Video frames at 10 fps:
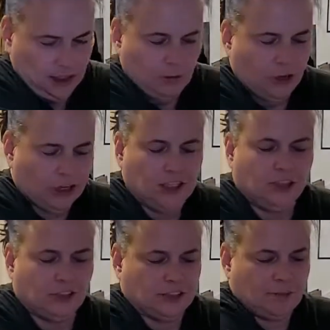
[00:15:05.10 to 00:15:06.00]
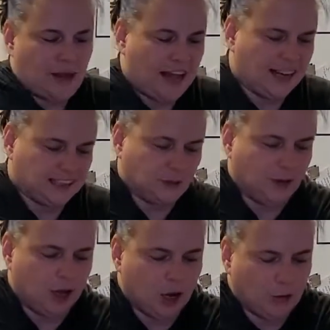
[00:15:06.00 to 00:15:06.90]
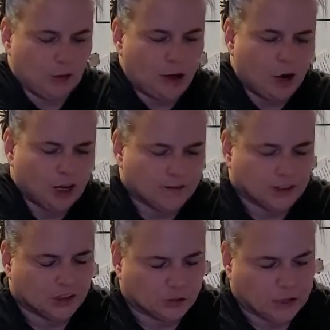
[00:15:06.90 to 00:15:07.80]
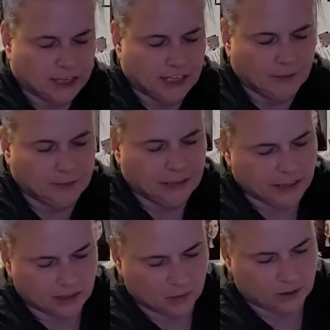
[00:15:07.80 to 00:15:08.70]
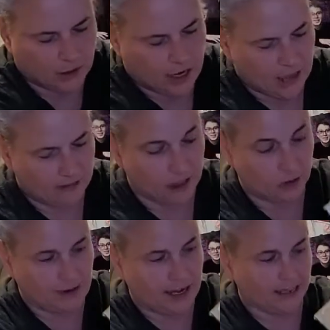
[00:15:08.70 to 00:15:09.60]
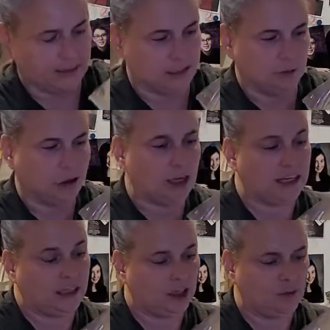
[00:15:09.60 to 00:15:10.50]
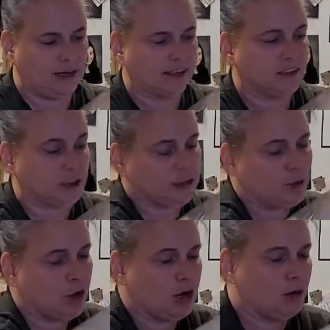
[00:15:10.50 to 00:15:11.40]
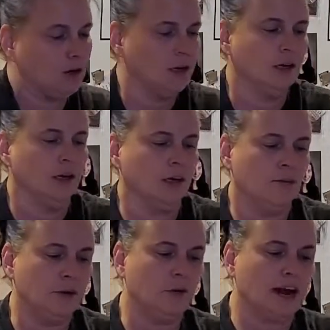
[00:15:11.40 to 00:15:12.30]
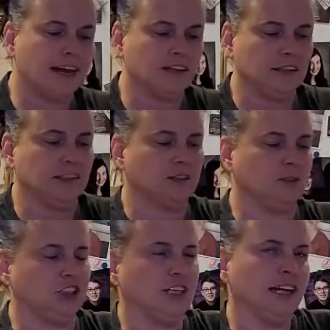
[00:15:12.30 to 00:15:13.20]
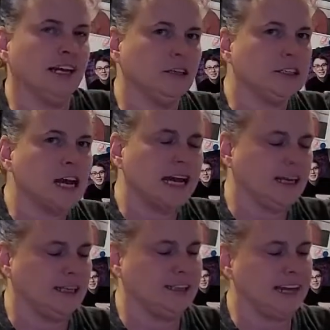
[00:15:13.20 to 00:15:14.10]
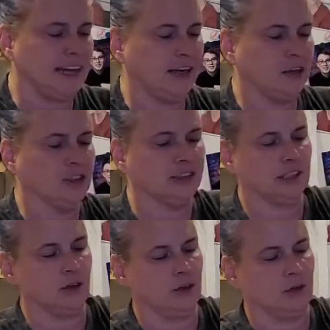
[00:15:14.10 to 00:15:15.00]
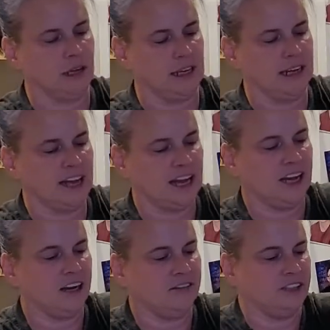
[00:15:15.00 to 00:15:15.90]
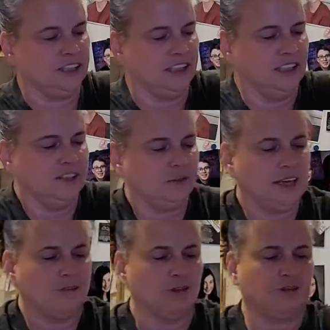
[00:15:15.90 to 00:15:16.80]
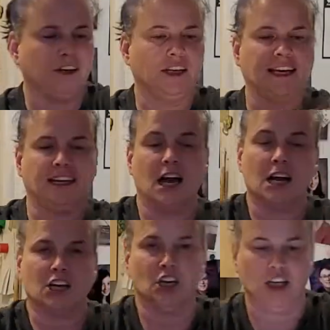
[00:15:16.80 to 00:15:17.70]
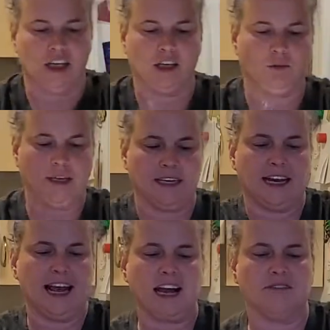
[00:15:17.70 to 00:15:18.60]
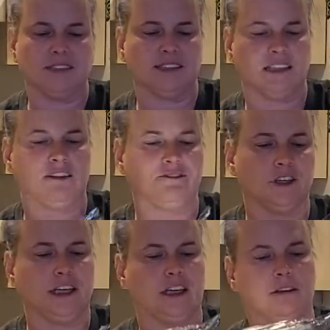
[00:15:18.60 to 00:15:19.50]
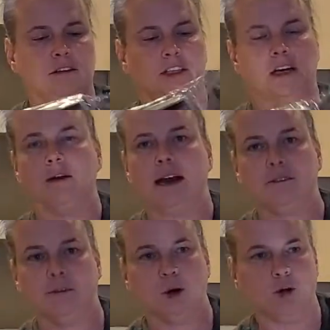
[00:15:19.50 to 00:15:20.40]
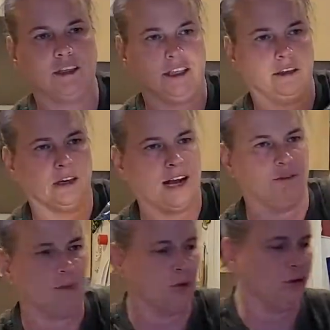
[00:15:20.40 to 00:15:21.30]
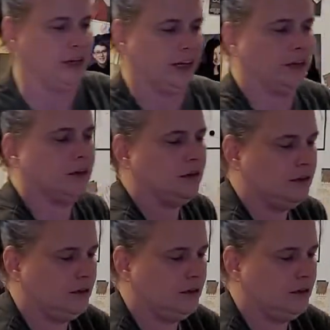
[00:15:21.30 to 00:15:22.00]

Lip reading: We're going going to use the bags that we got with Harvest Rate because we are out of other bags and we're not getting new bags till tomorrow. But we're actually switching to airtight containers so that we can have, if we ever feel like not cooking, we can have the stuff for dinner, you know, have a bowl here, have a bowl there.